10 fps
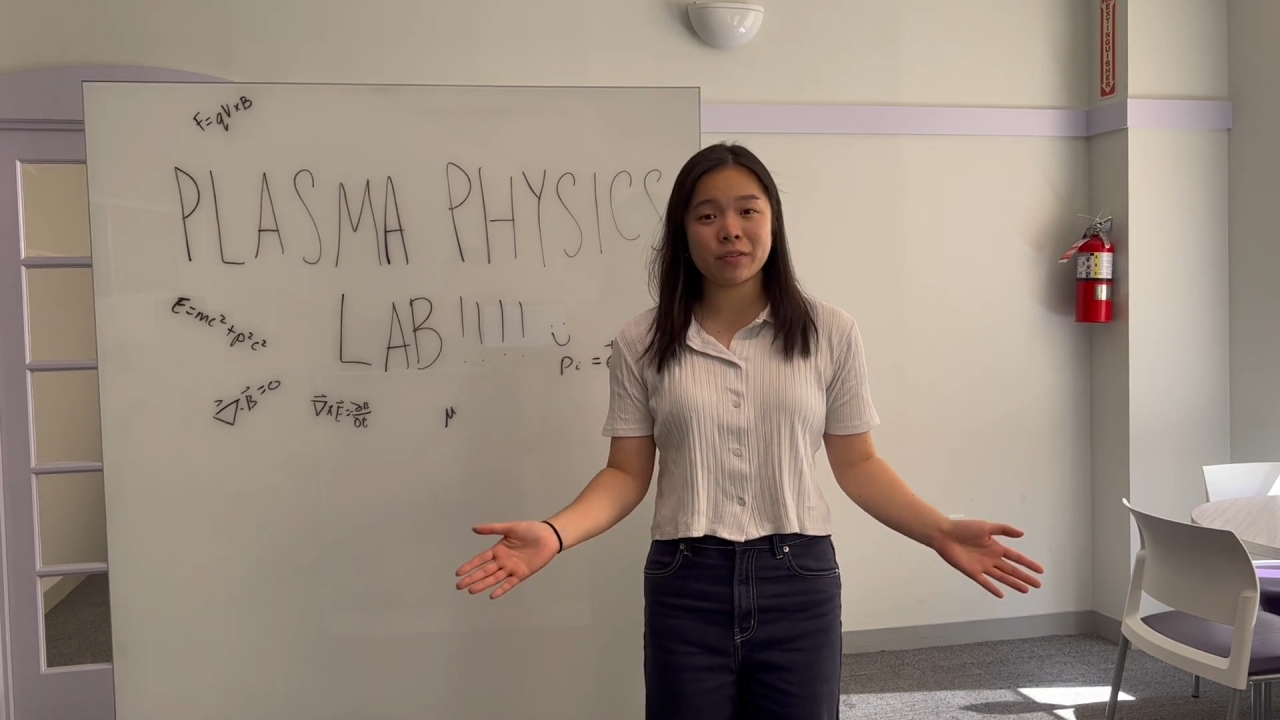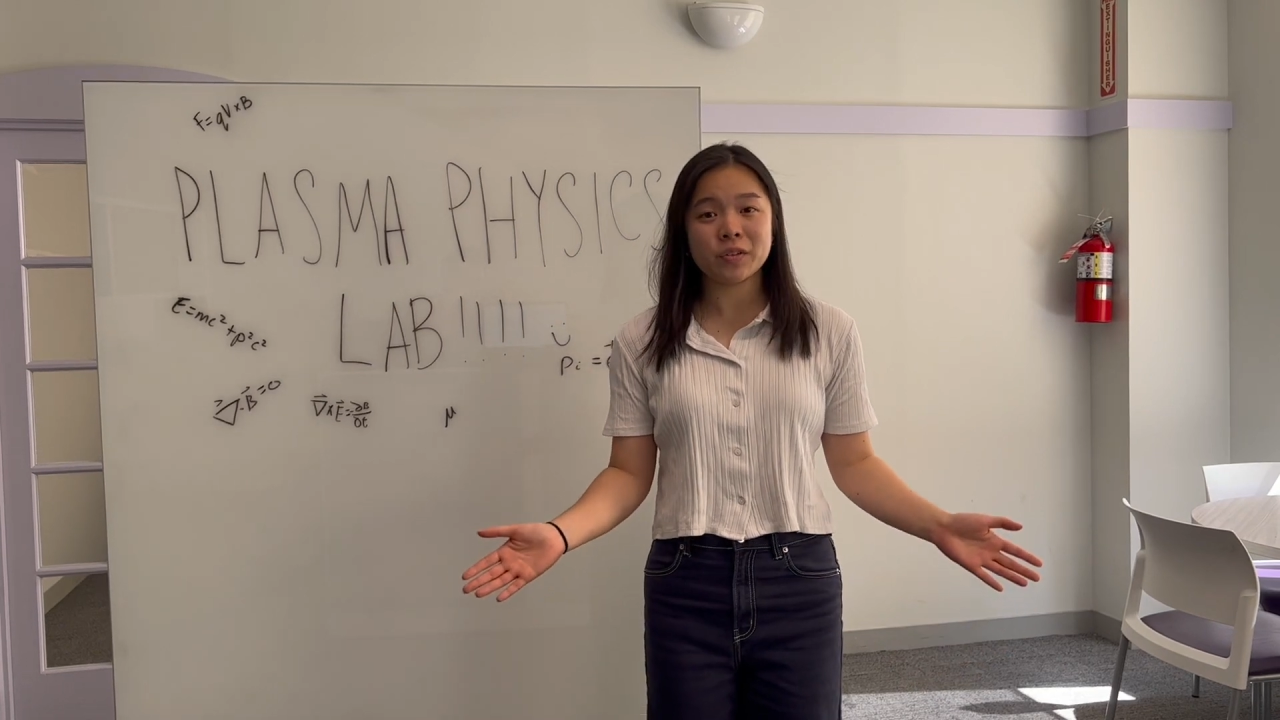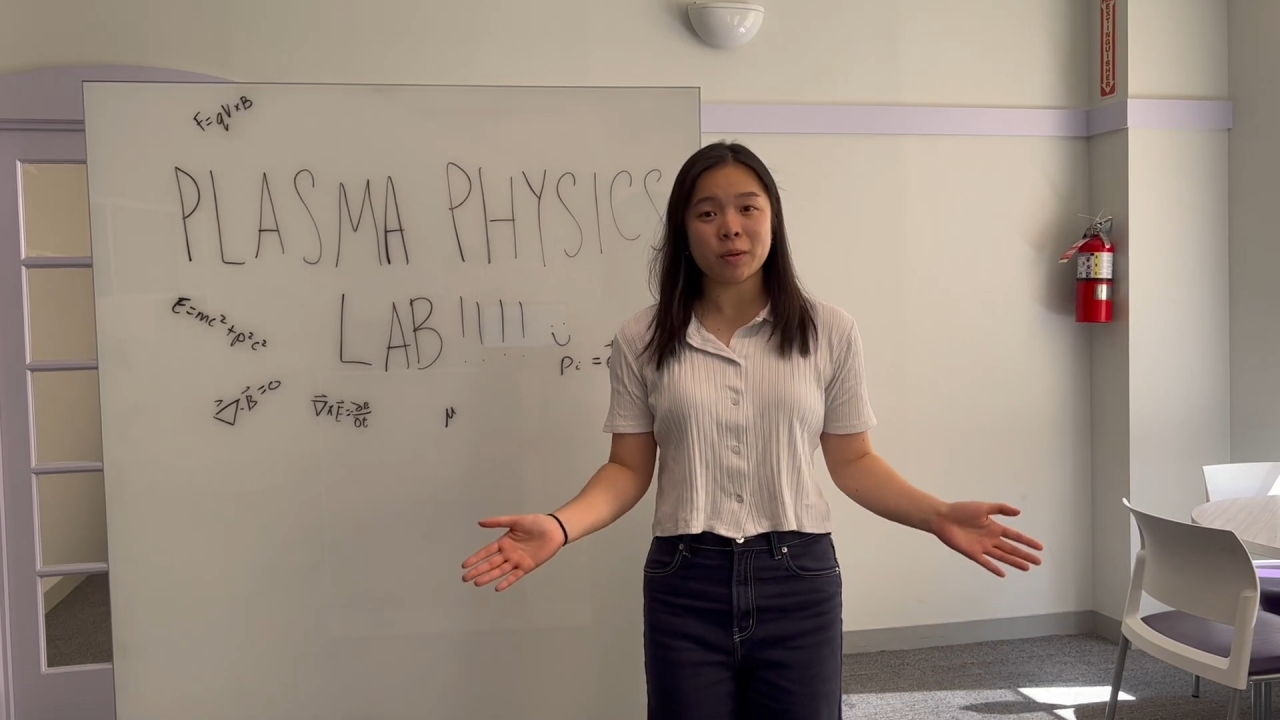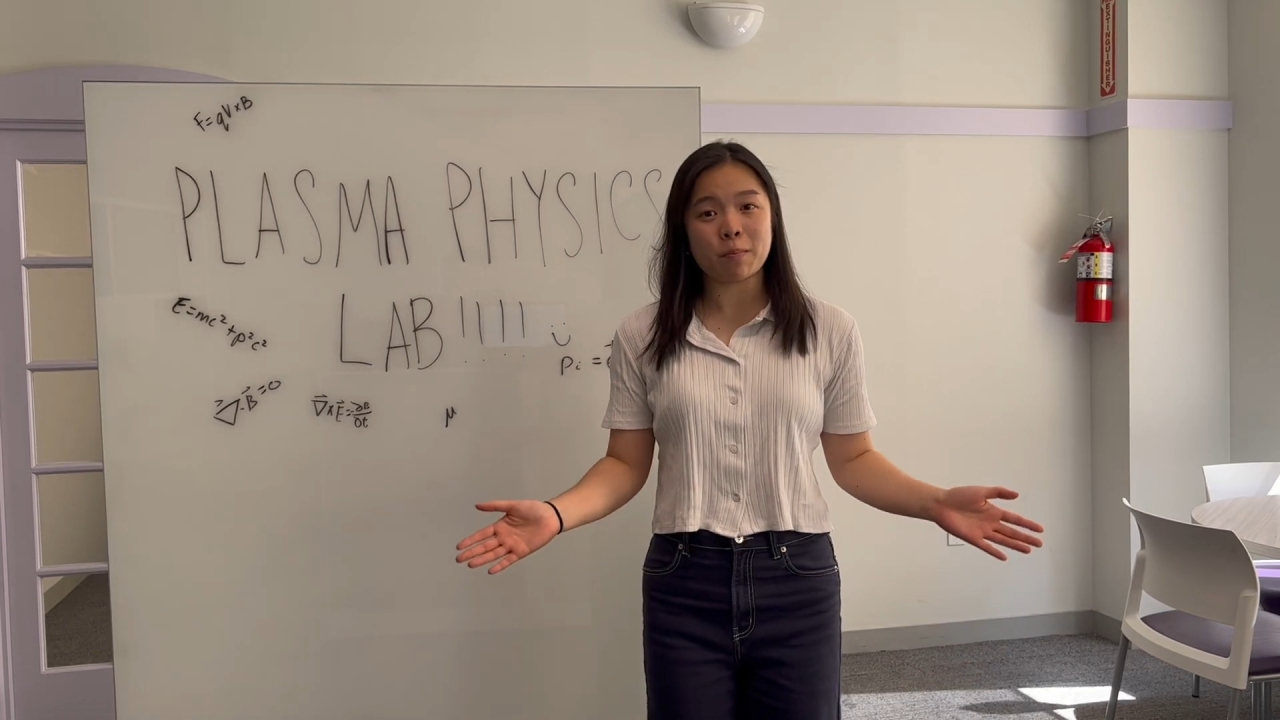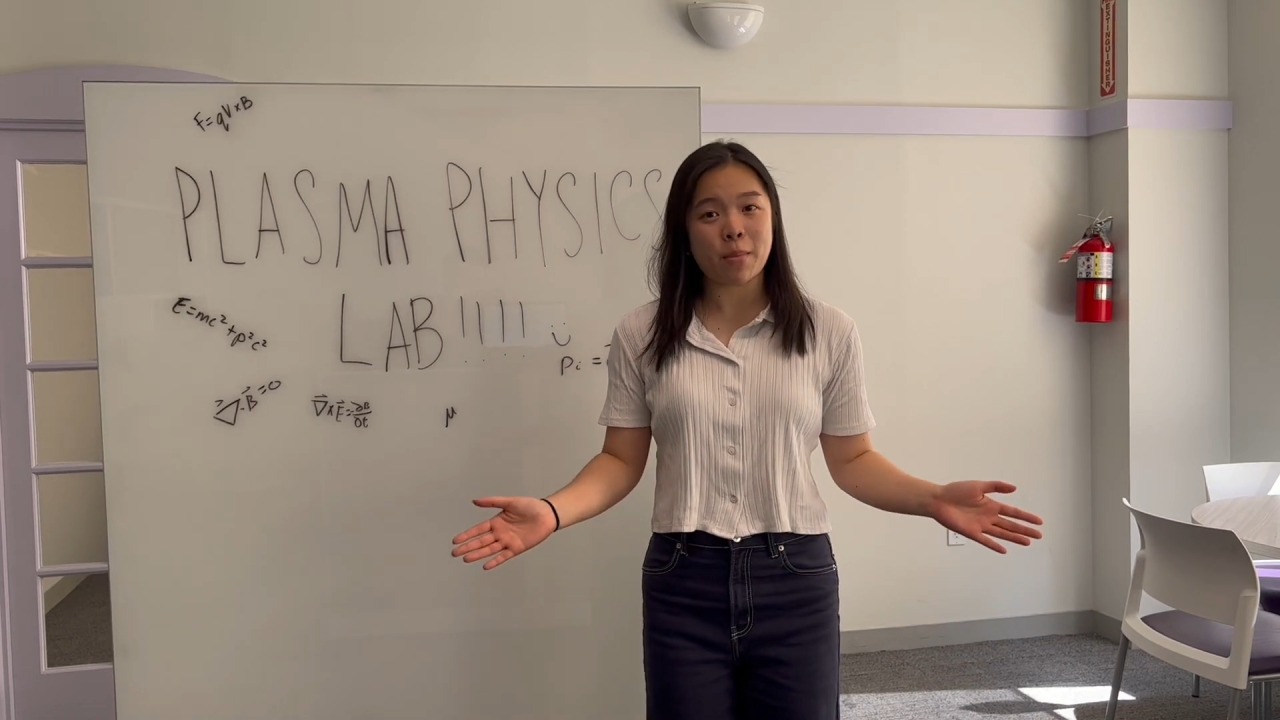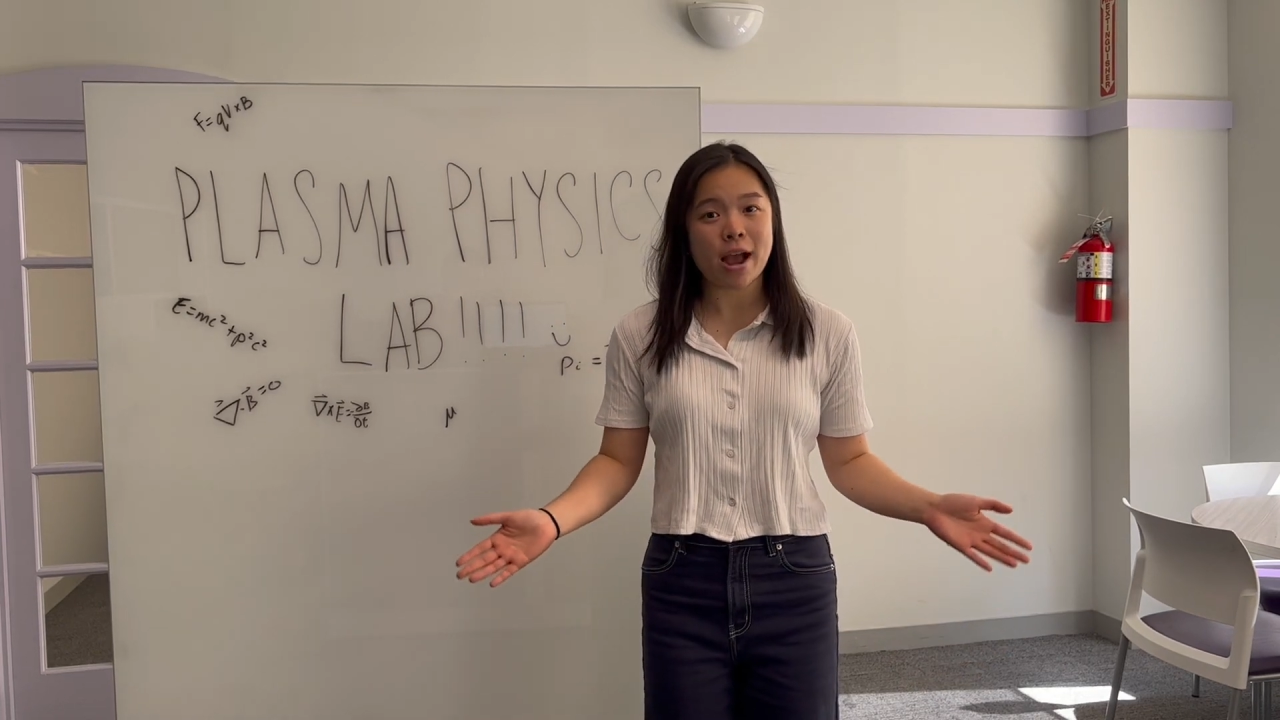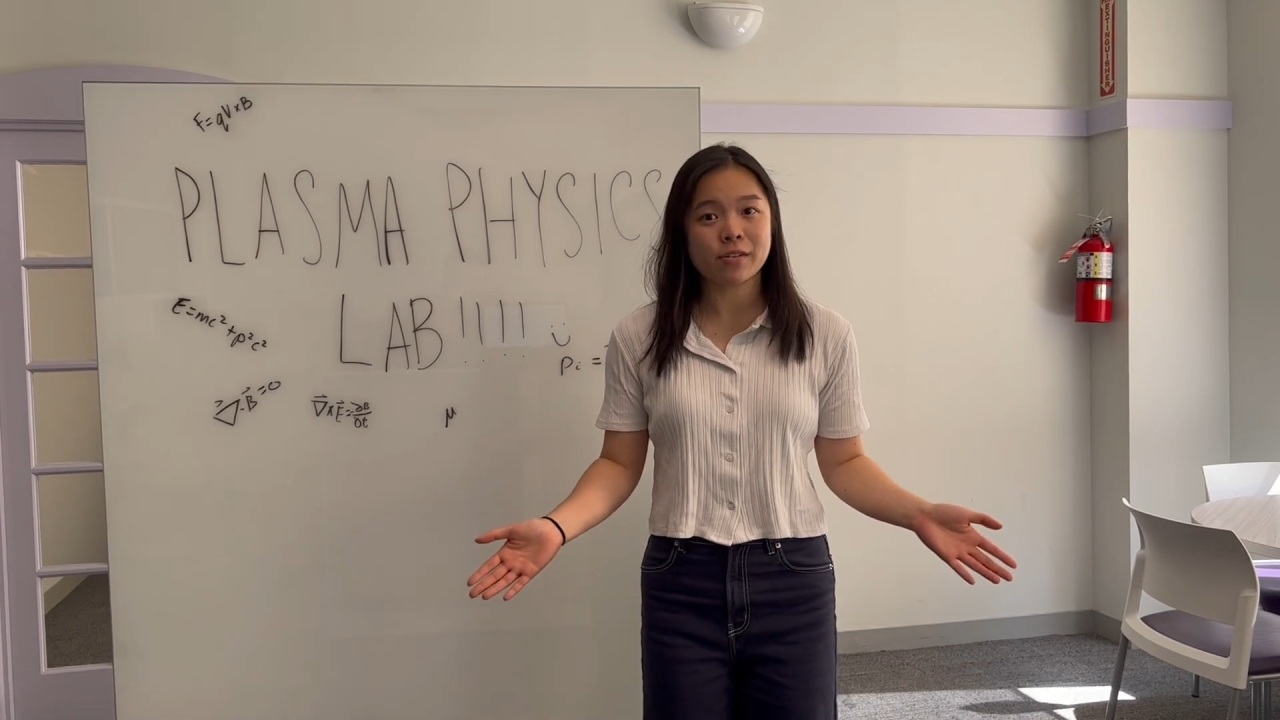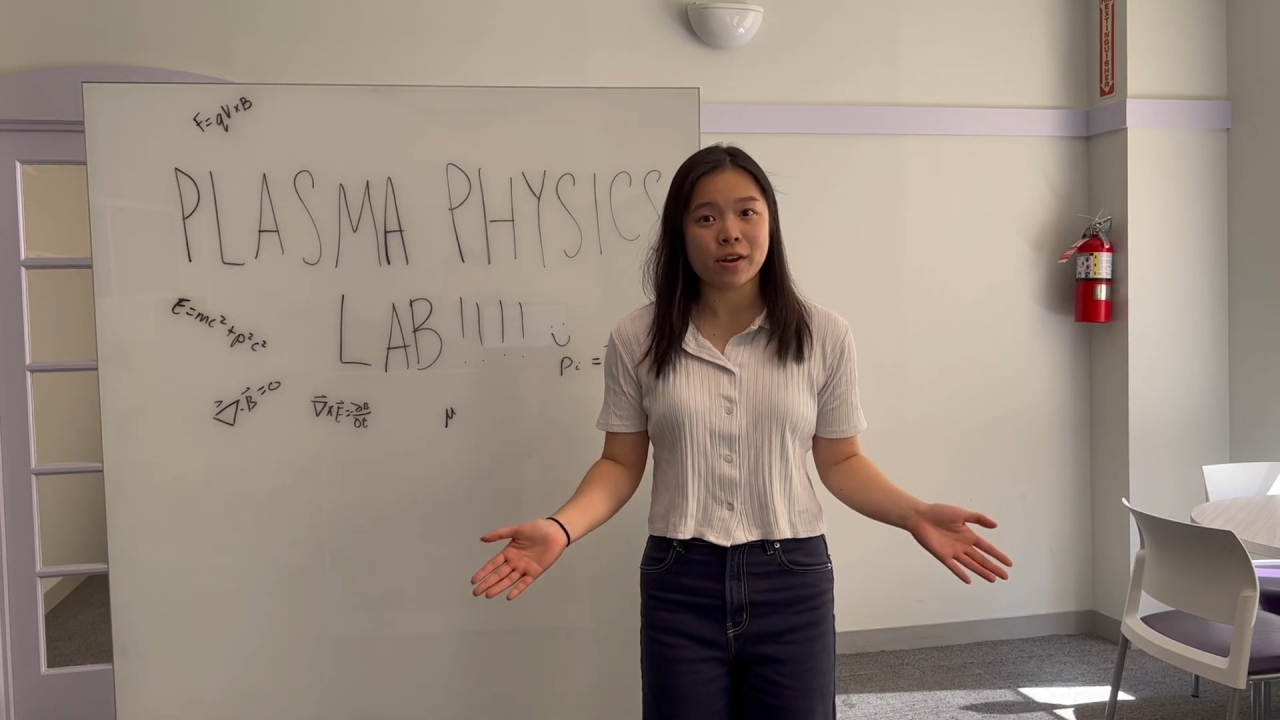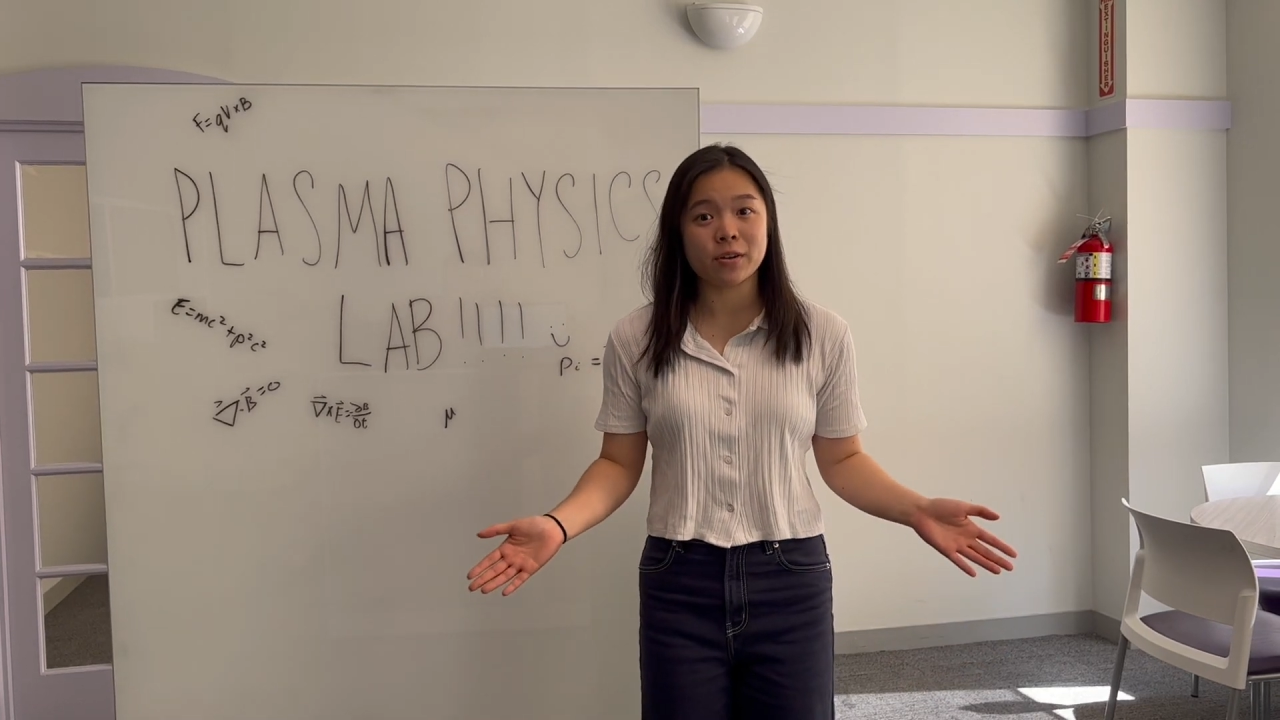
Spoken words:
some background